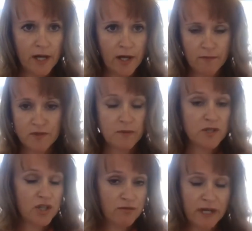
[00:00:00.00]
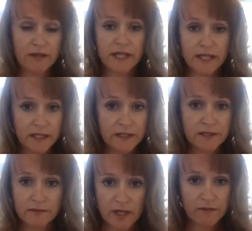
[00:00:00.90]
um, especially around
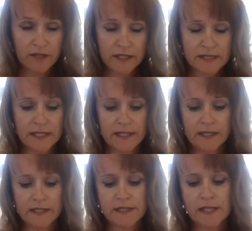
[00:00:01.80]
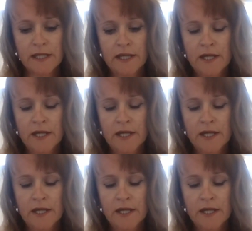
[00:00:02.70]
aid and, and things like that.